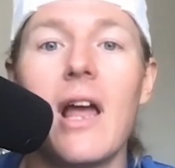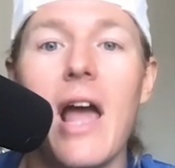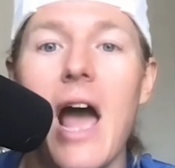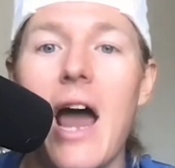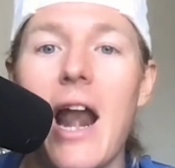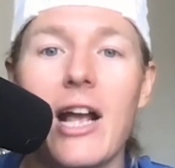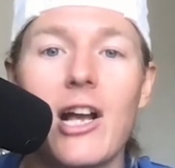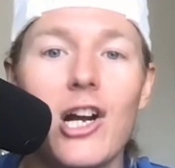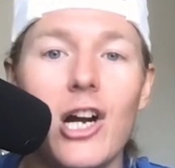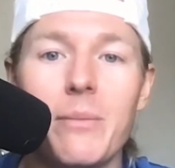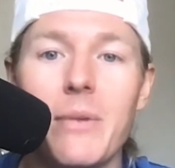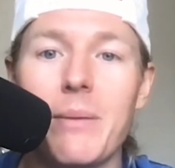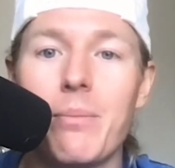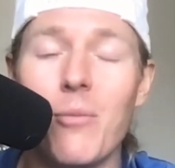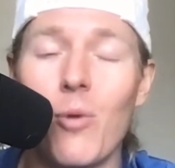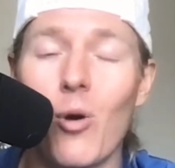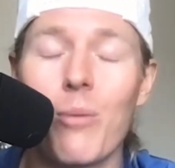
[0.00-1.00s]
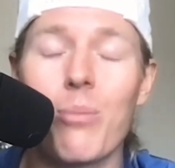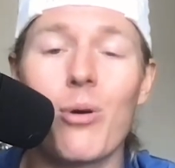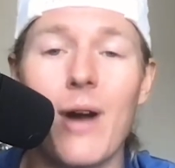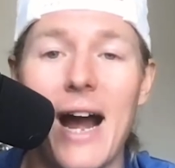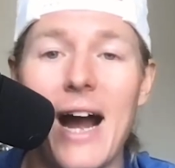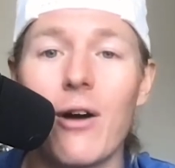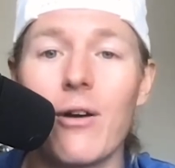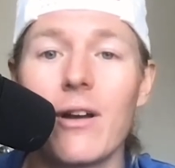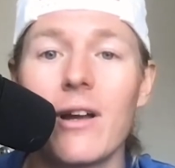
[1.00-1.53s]
And I couldn't be more
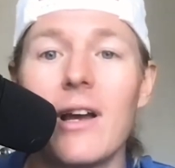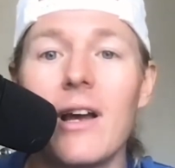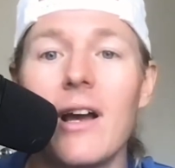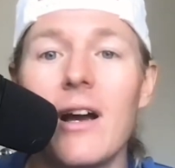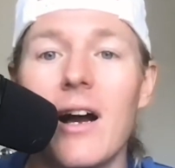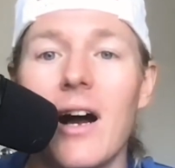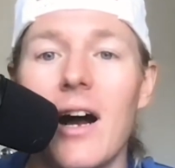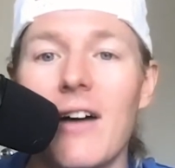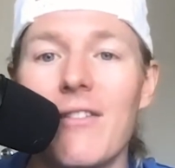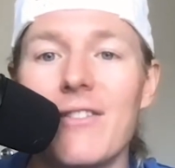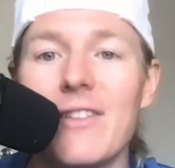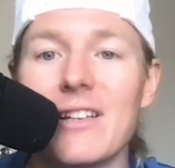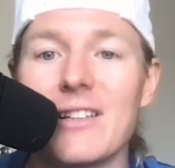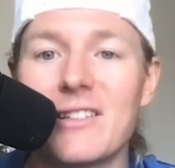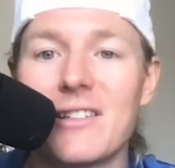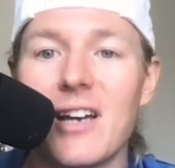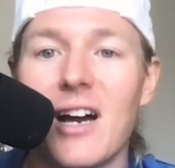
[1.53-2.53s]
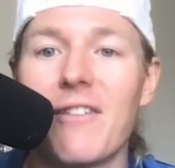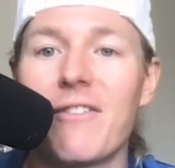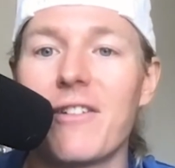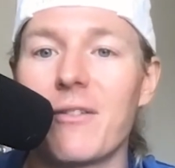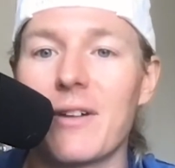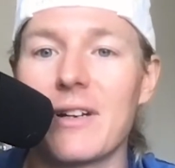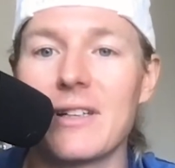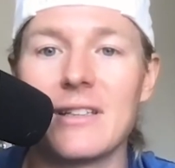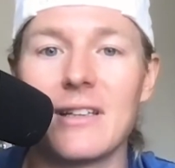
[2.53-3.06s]
proud of this tough and
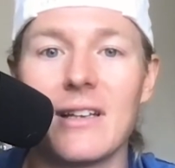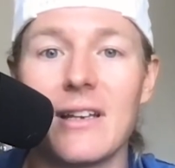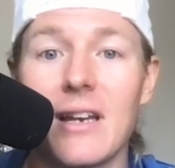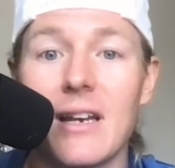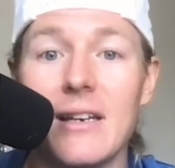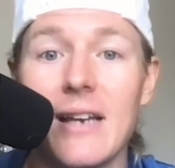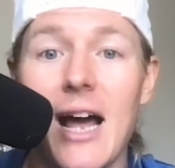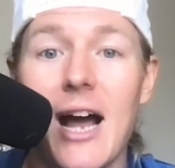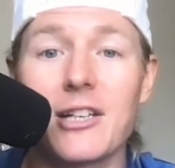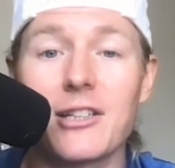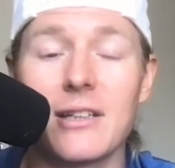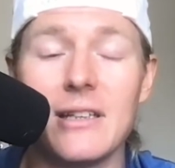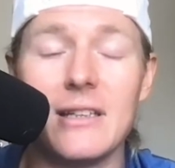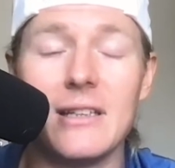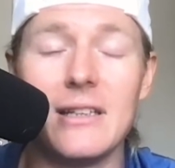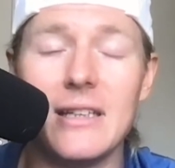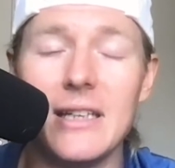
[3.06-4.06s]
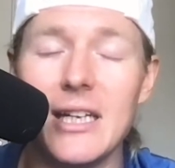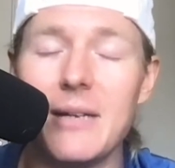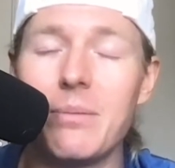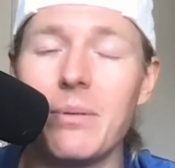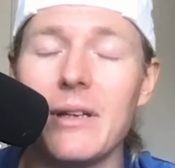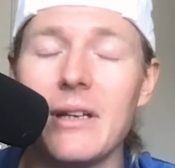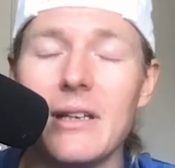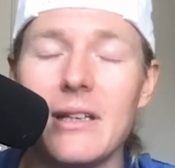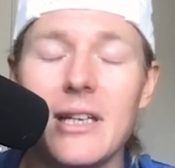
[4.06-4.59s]
resilient and actually
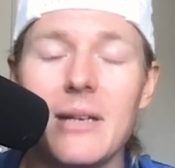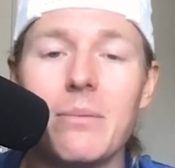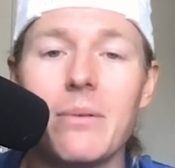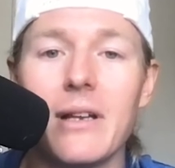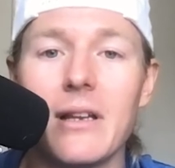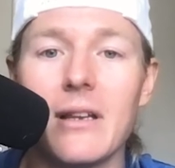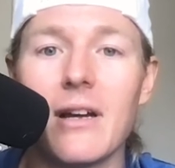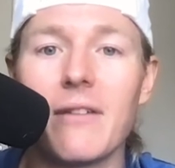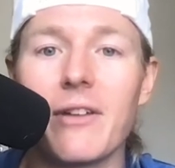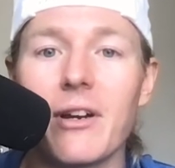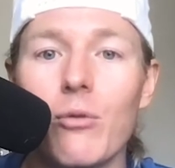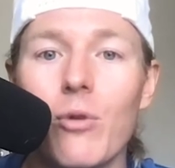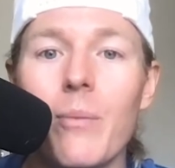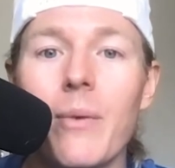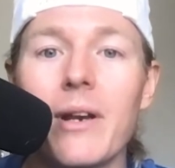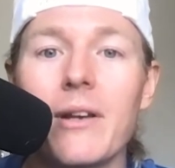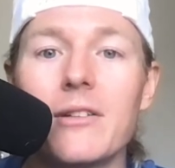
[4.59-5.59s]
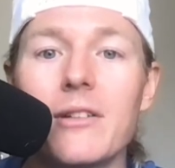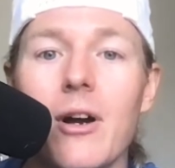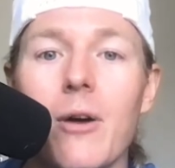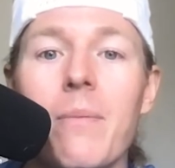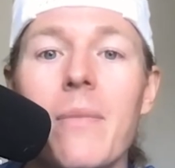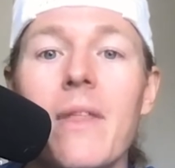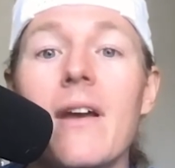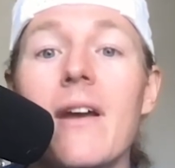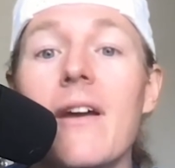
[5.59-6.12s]
deeply loving woman. So
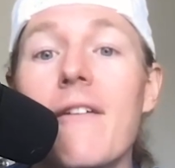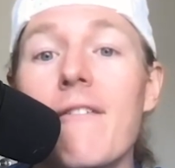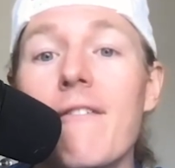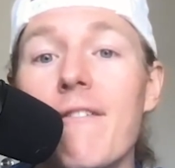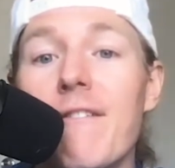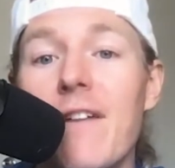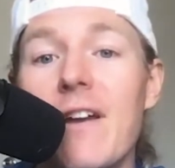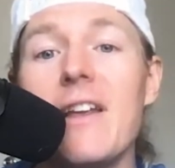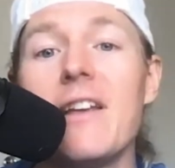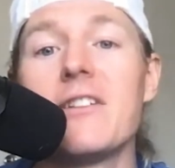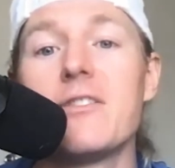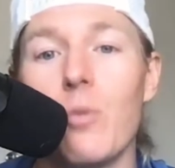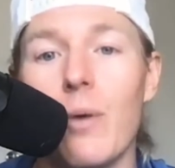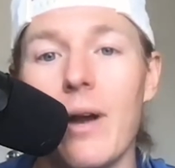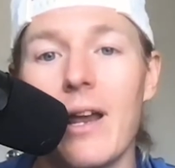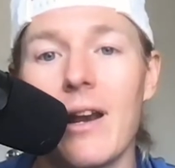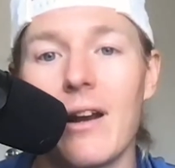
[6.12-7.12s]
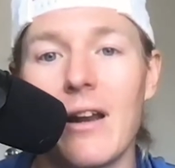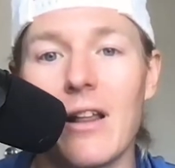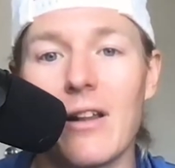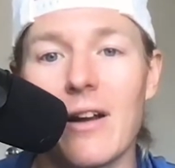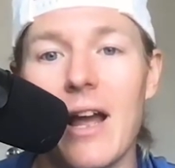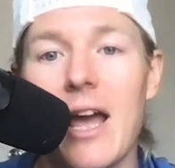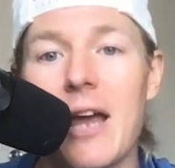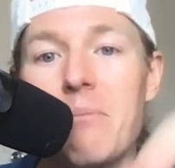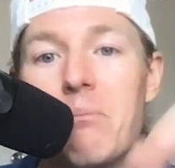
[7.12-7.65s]
Vinny's win, on the other
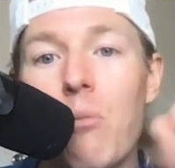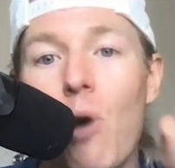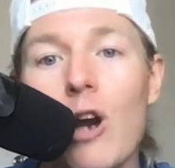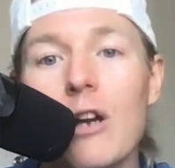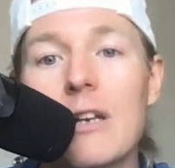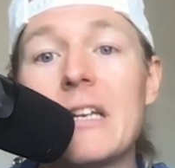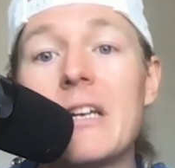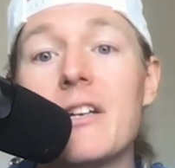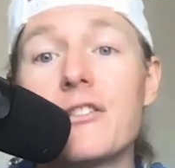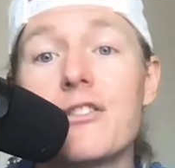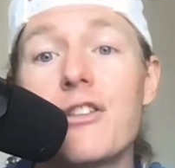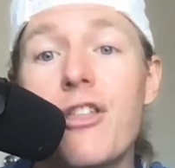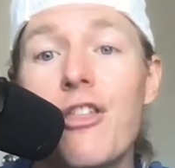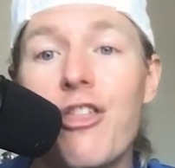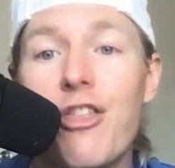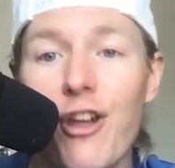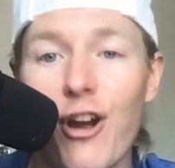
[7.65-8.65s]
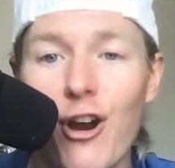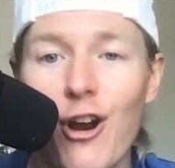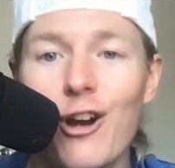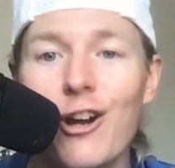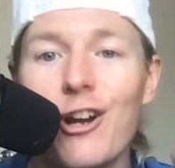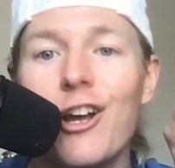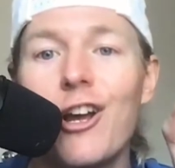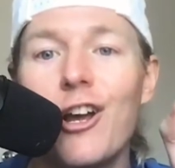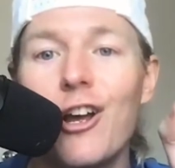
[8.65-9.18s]
hand, marked his
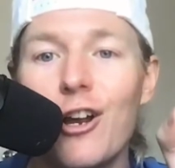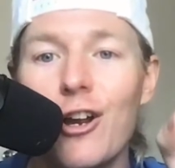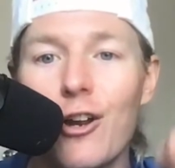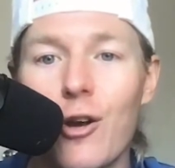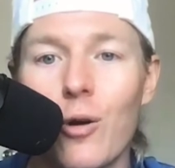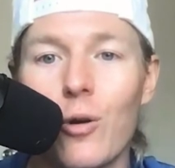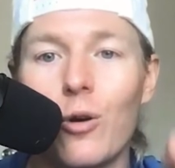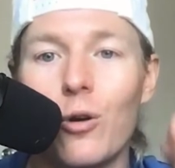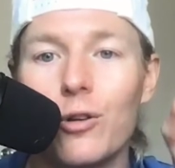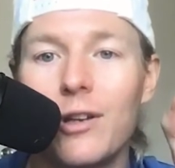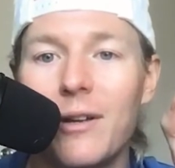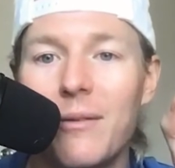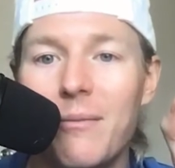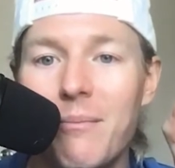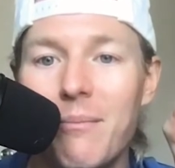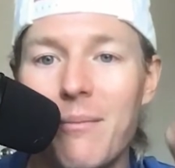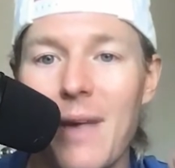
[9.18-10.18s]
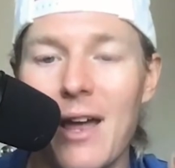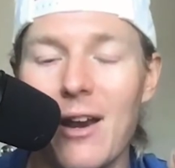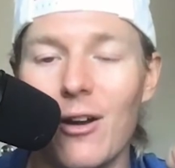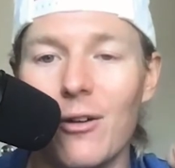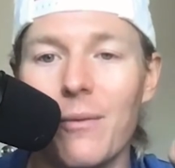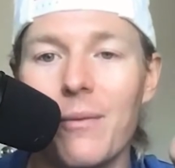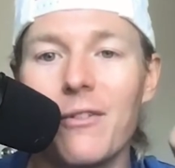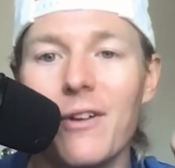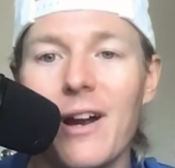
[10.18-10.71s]
3rd gold
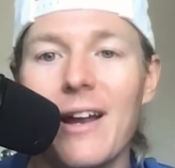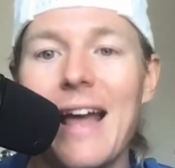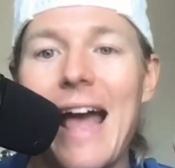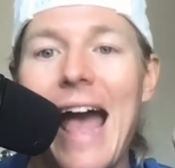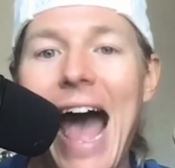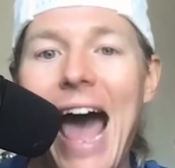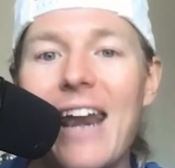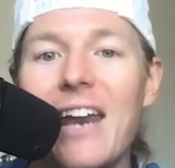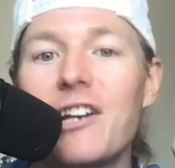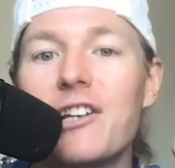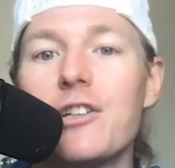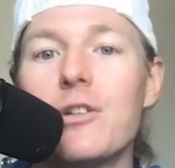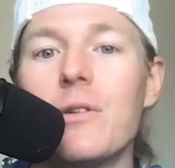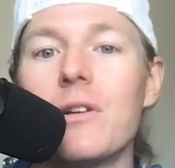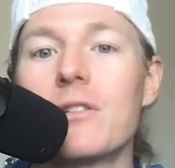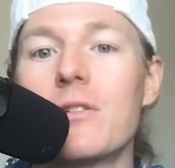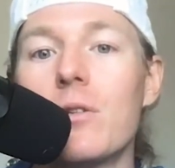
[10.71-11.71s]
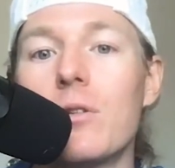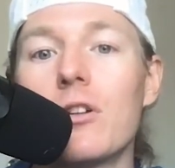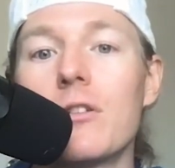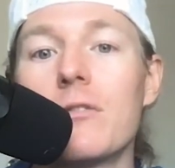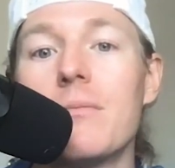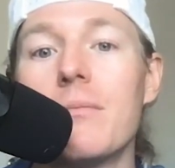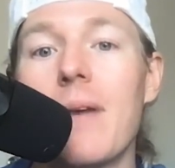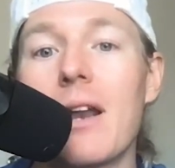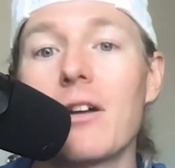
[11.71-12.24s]
medal, right? Adding to his gold
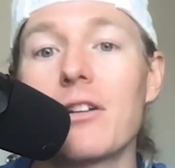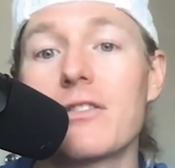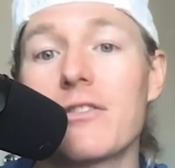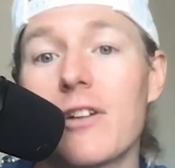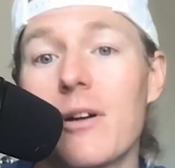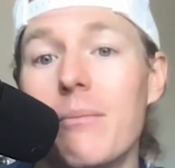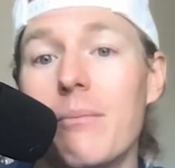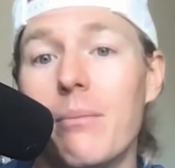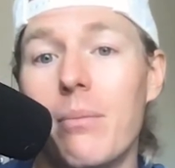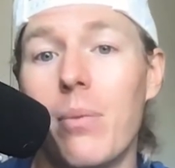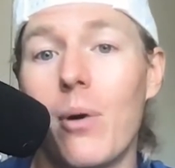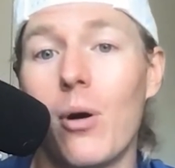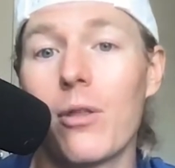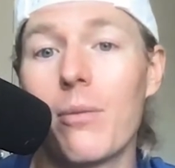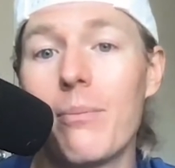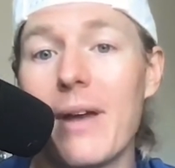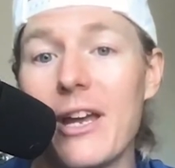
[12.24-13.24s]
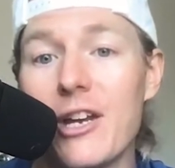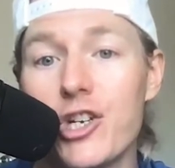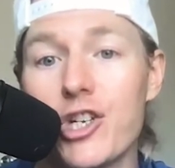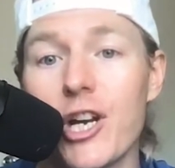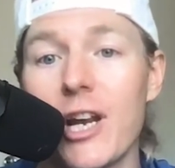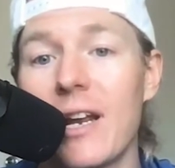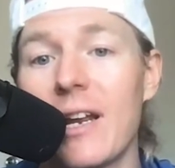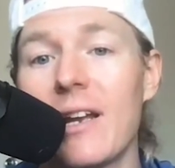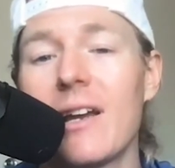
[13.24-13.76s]
medals from both
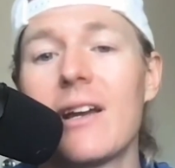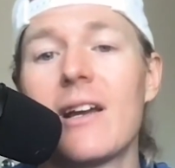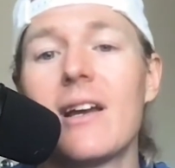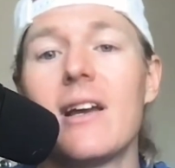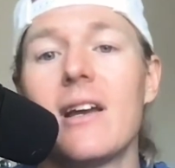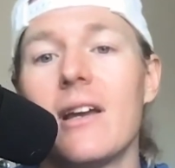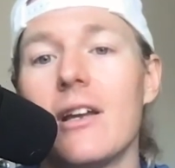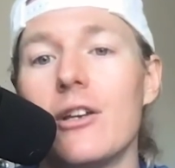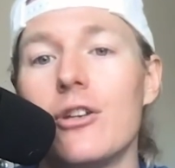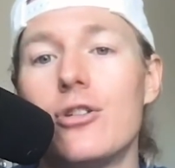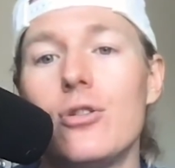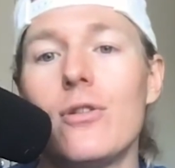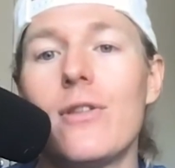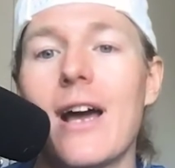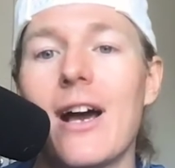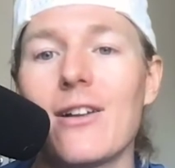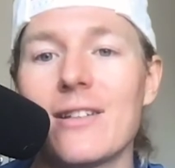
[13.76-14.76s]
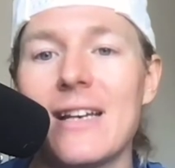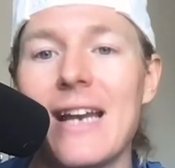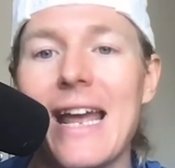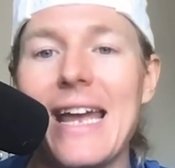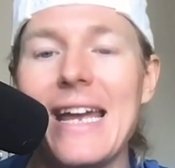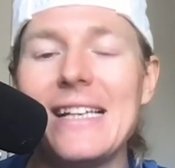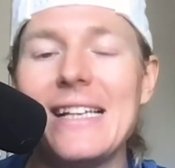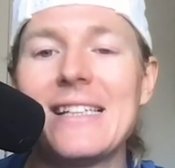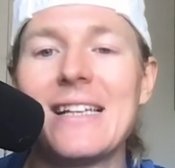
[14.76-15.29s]
Beijing in
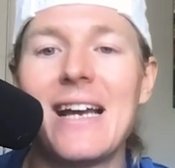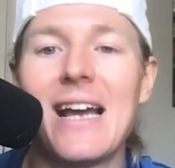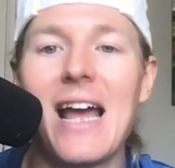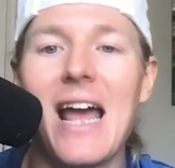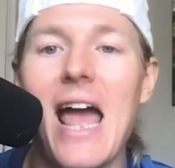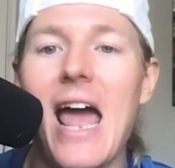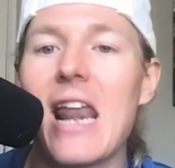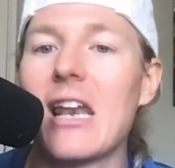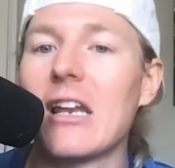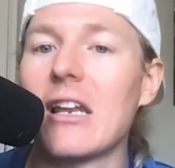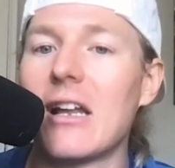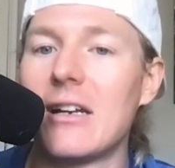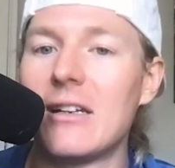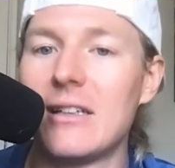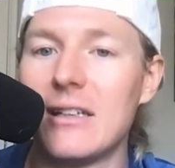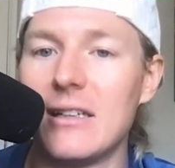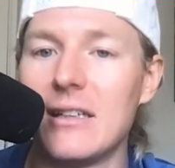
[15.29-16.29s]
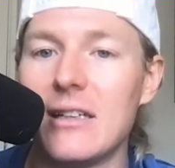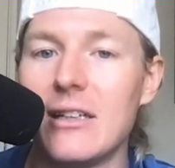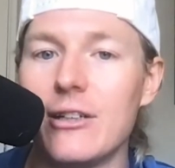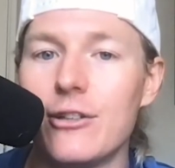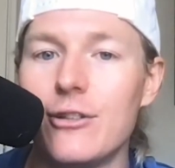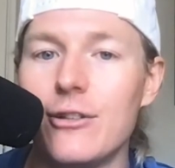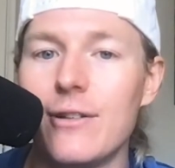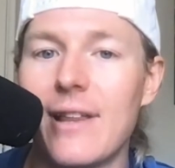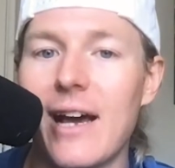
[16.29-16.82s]
2008 and London in
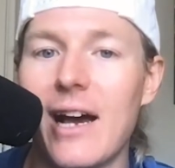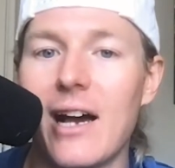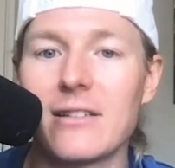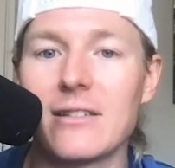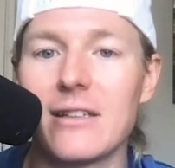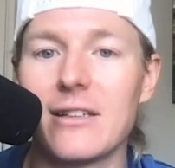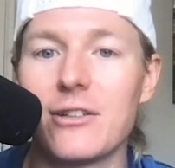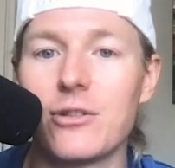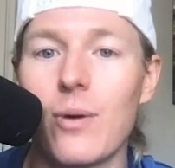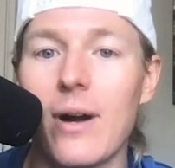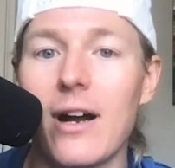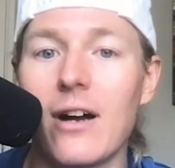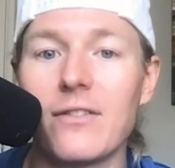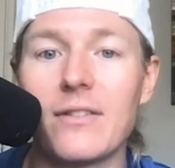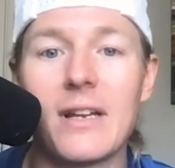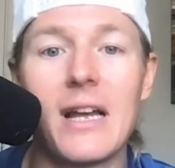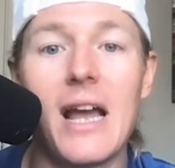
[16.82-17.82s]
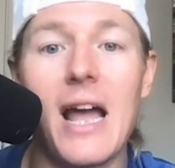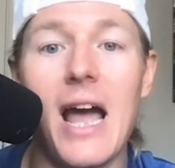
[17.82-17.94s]
2012.